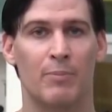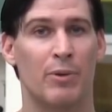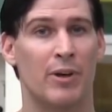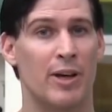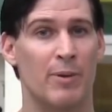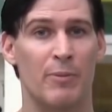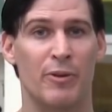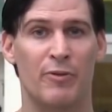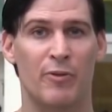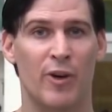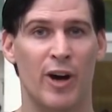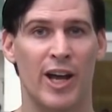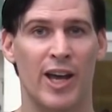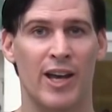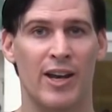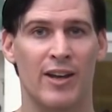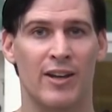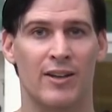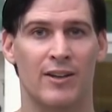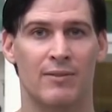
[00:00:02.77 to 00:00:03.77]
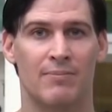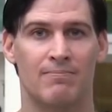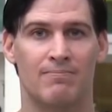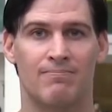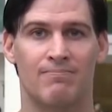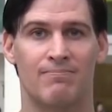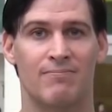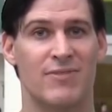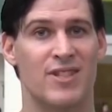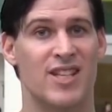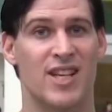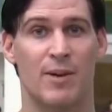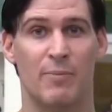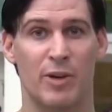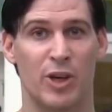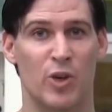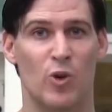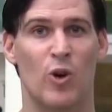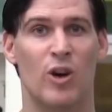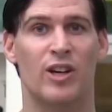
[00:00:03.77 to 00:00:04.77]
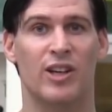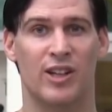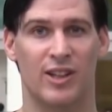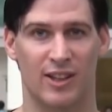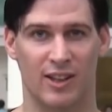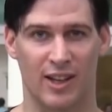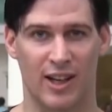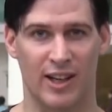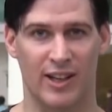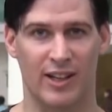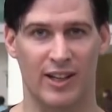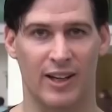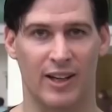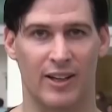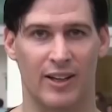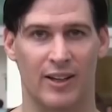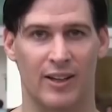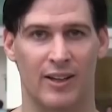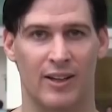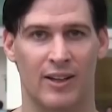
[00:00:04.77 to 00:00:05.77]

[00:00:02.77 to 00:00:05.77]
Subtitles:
but I'm afraid some of you aren't going to like it.